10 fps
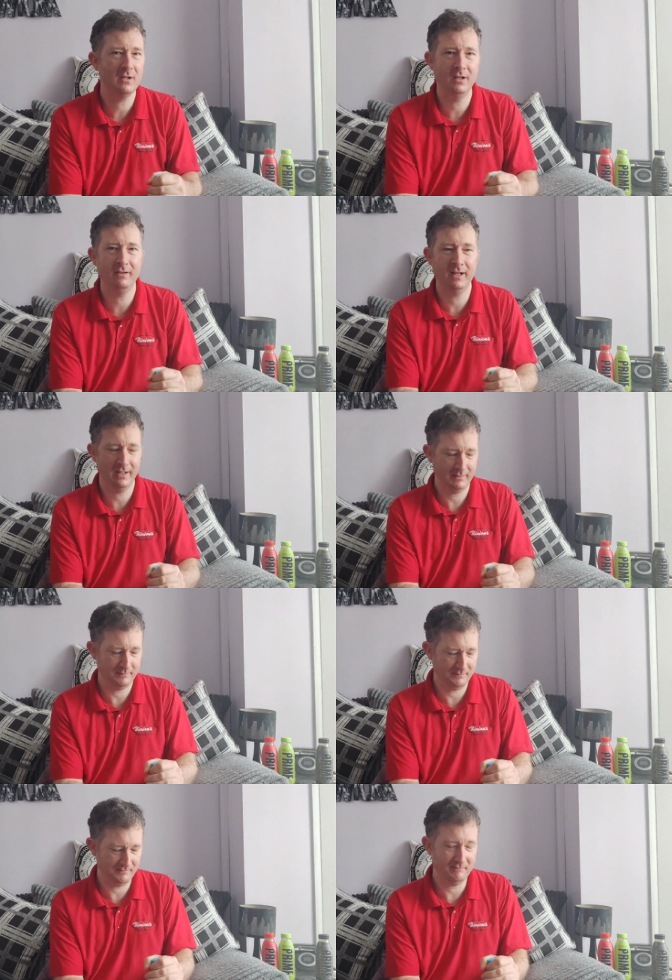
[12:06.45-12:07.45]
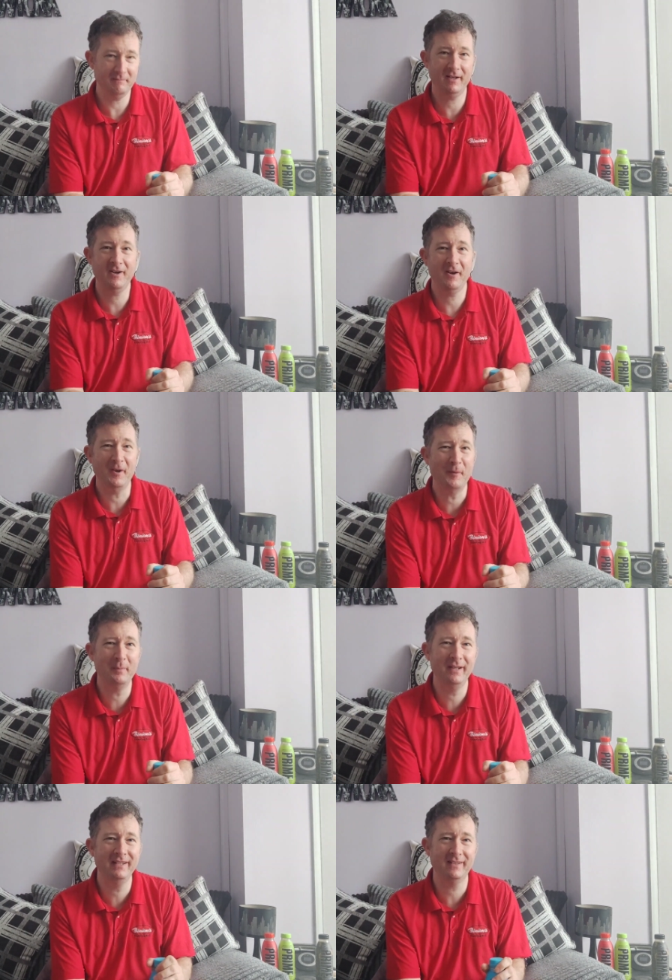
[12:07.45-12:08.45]
I don't get it. I can't
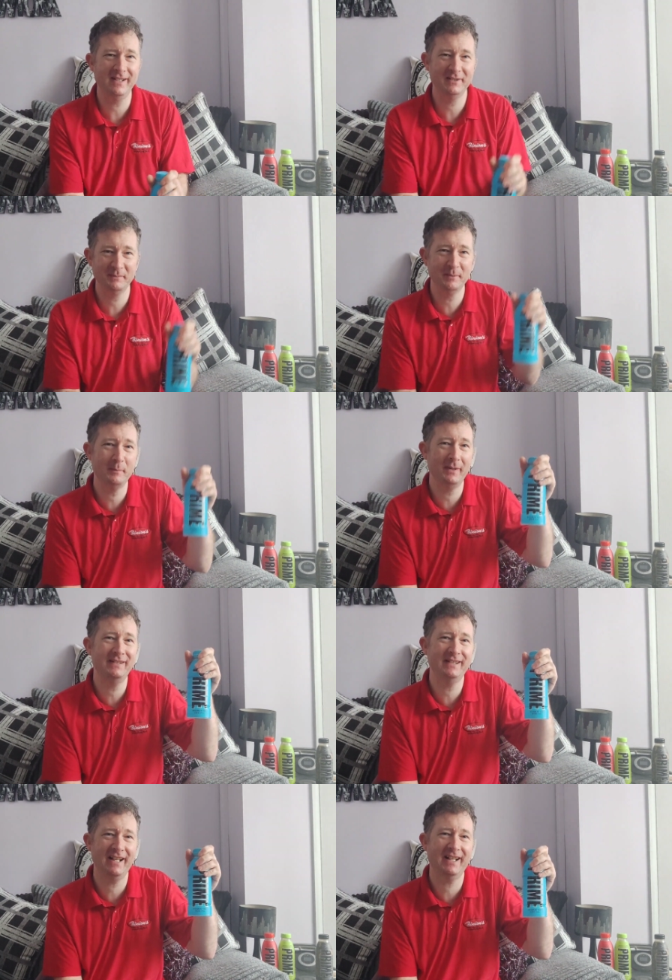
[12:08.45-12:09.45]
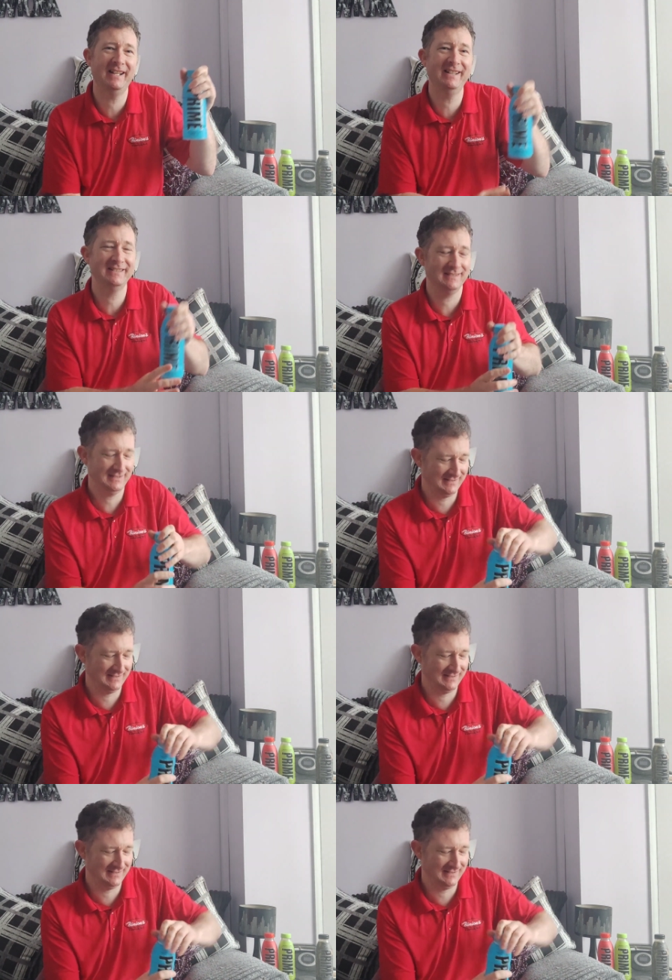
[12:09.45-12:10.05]
open it. I need some more B C A As.